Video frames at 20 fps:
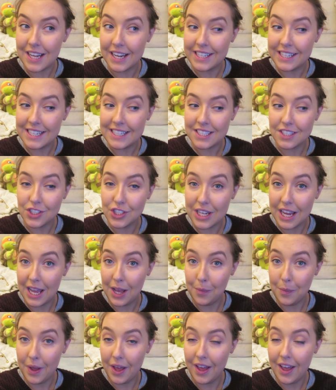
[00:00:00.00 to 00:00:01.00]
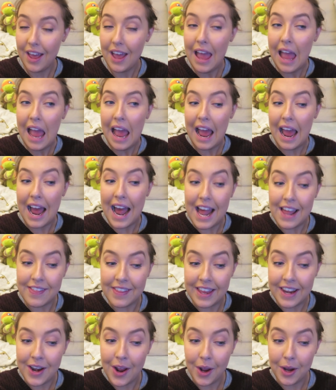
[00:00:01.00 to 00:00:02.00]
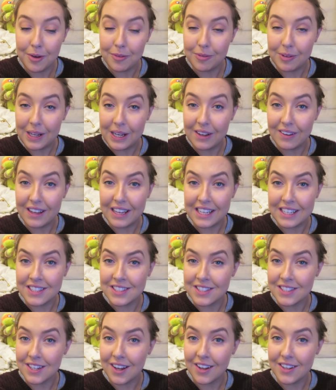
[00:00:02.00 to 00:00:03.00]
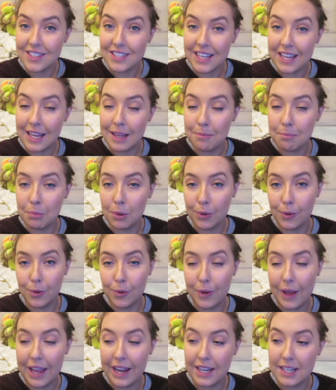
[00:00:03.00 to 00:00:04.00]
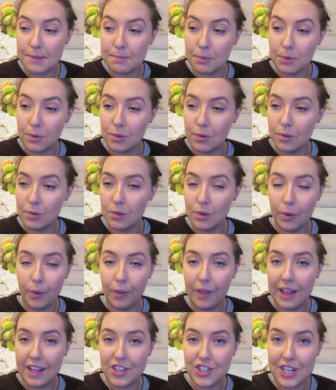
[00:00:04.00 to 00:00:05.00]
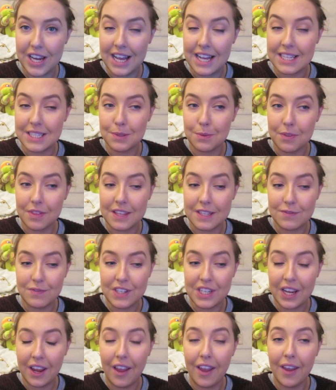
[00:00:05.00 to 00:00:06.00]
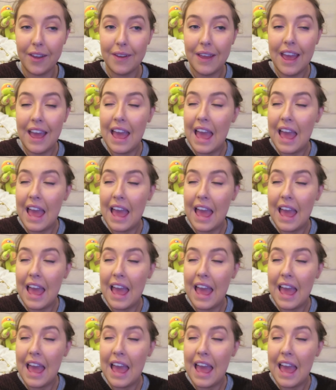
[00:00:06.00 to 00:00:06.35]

I need a shower and then hopefully I can start to import, export, all that jazz with this video.